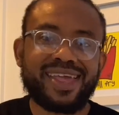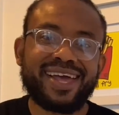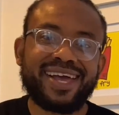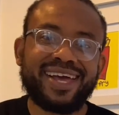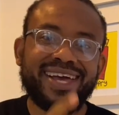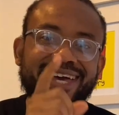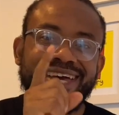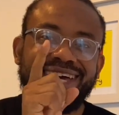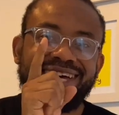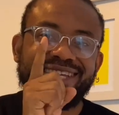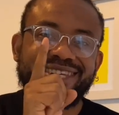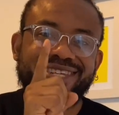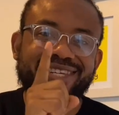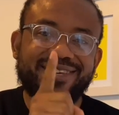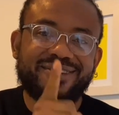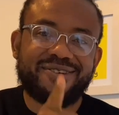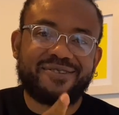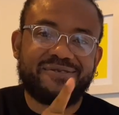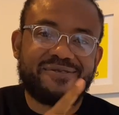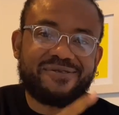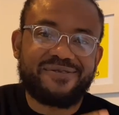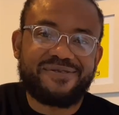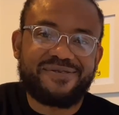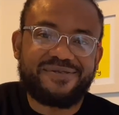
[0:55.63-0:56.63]
It's
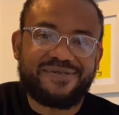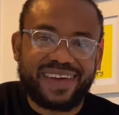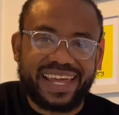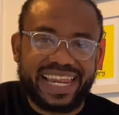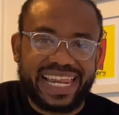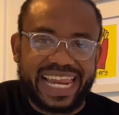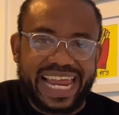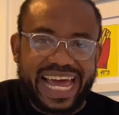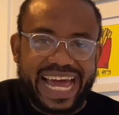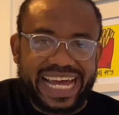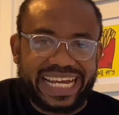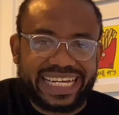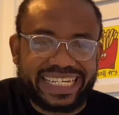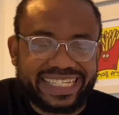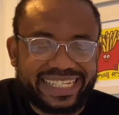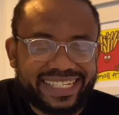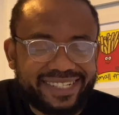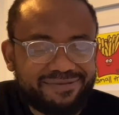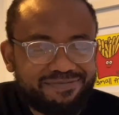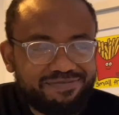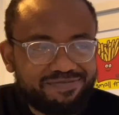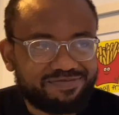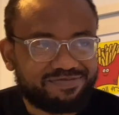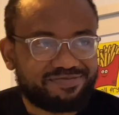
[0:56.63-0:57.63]
Finland.
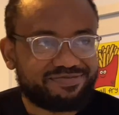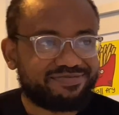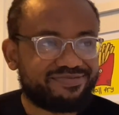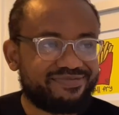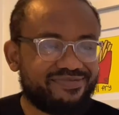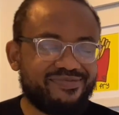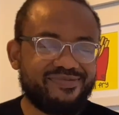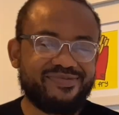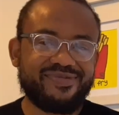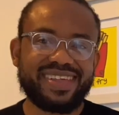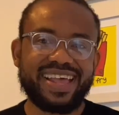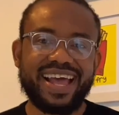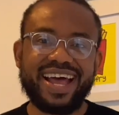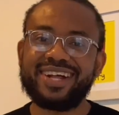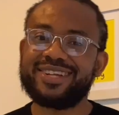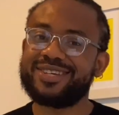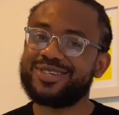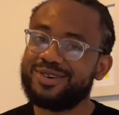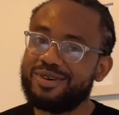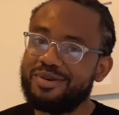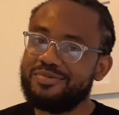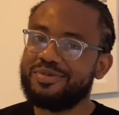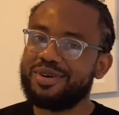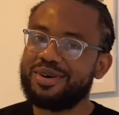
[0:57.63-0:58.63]
And so
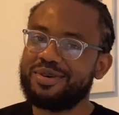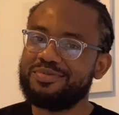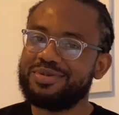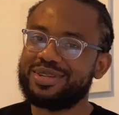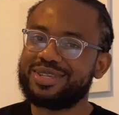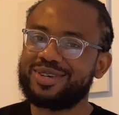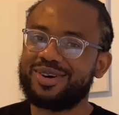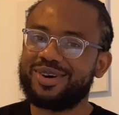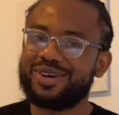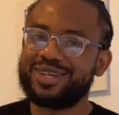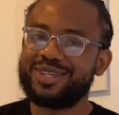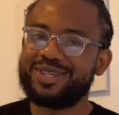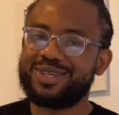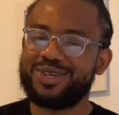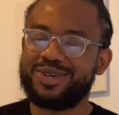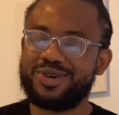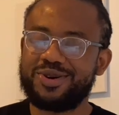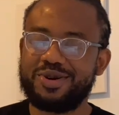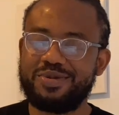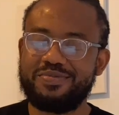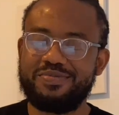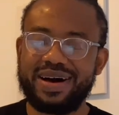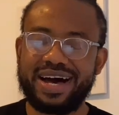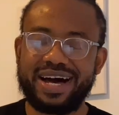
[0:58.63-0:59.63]
I'm going to be talking to you
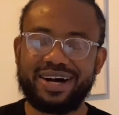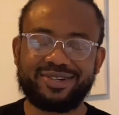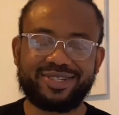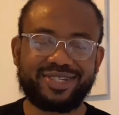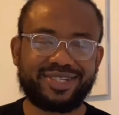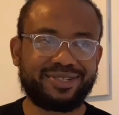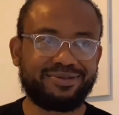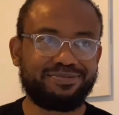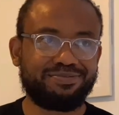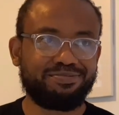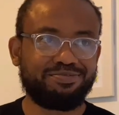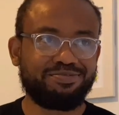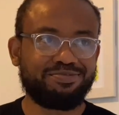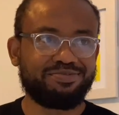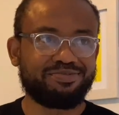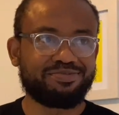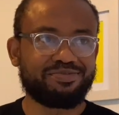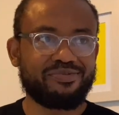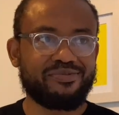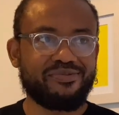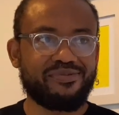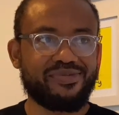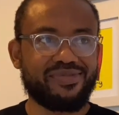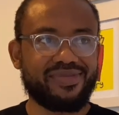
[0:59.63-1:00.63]
about
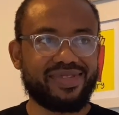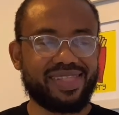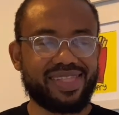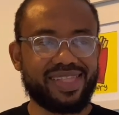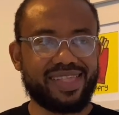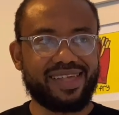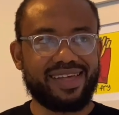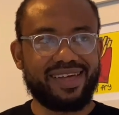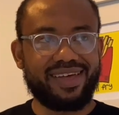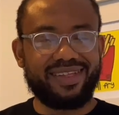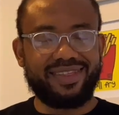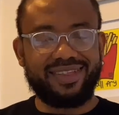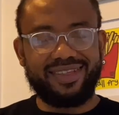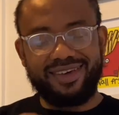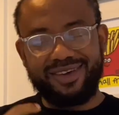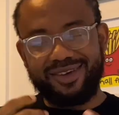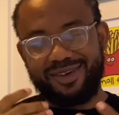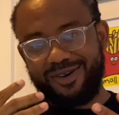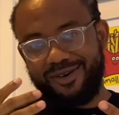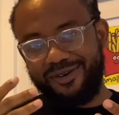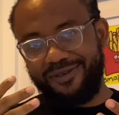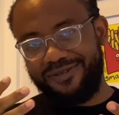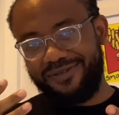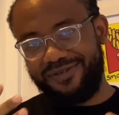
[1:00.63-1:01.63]

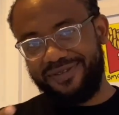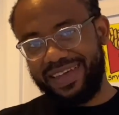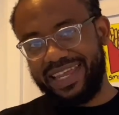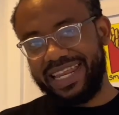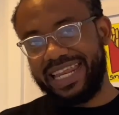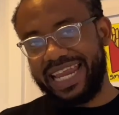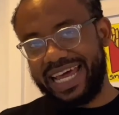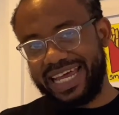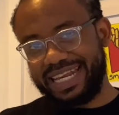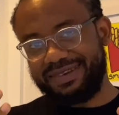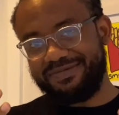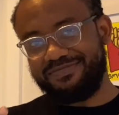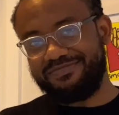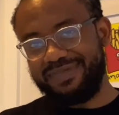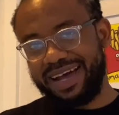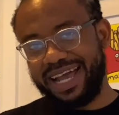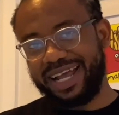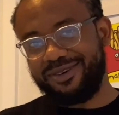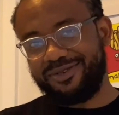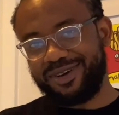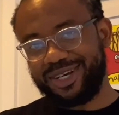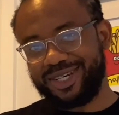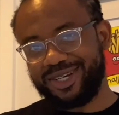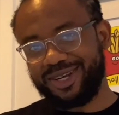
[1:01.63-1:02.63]
your Finland
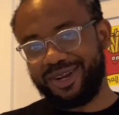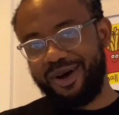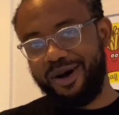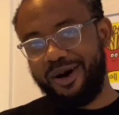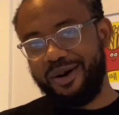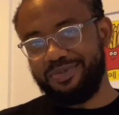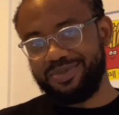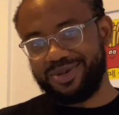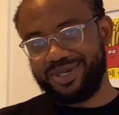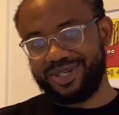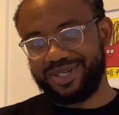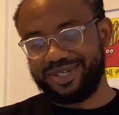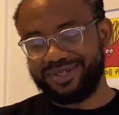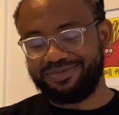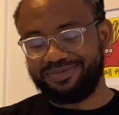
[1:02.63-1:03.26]
migration option.